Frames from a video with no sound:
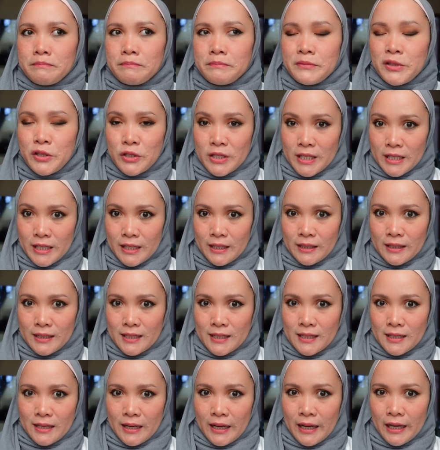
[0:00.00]
using
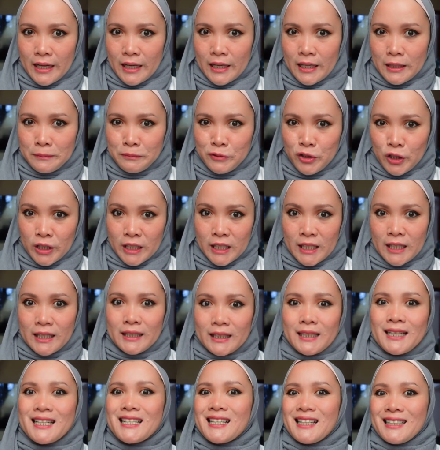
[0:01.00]
it, I'm drinking
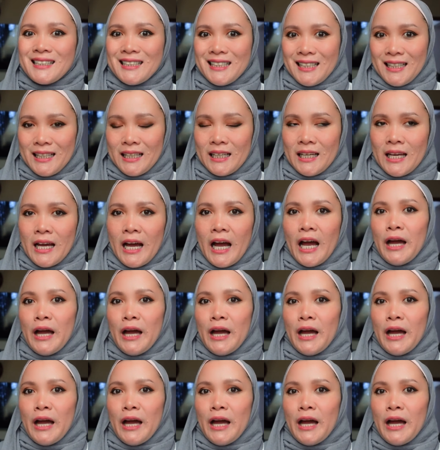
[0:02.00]
it as a tea.